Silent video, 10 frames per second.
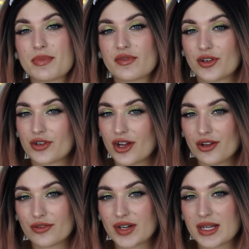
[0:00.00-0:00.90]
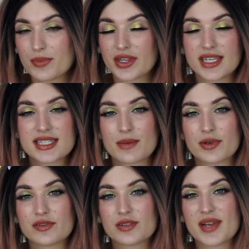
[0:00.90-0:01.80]
If you're not already, please hop
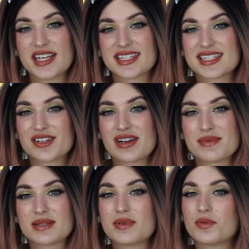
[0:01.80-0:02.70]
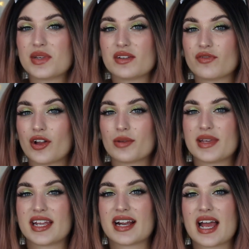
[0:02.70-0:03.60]
over to my Instagram. It's BeatB and follow
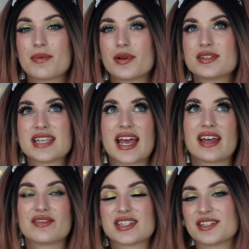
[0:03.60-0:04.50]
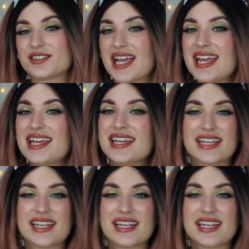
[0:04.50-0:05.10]
me there. I post every single day.